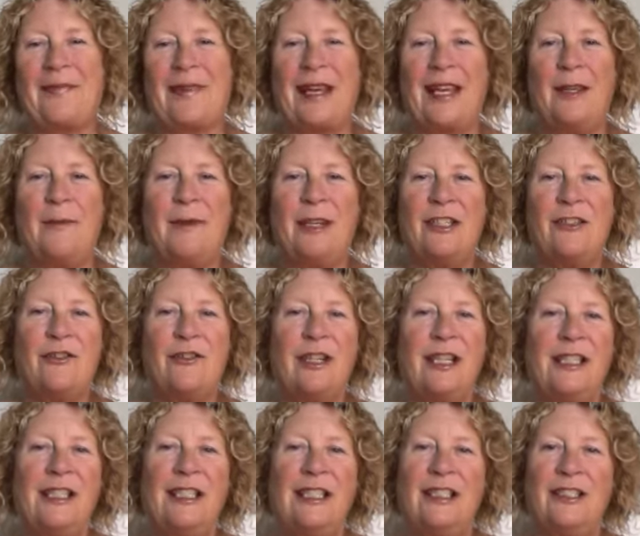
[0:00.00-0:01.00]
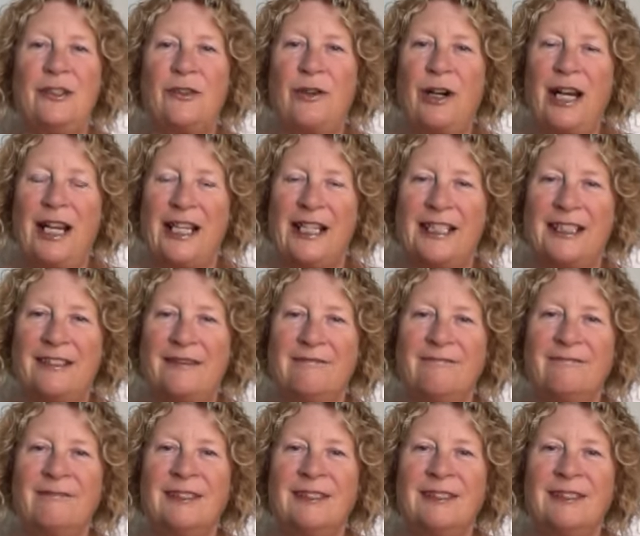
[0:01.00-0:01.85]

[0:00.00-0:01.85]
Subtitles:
AMET training is great,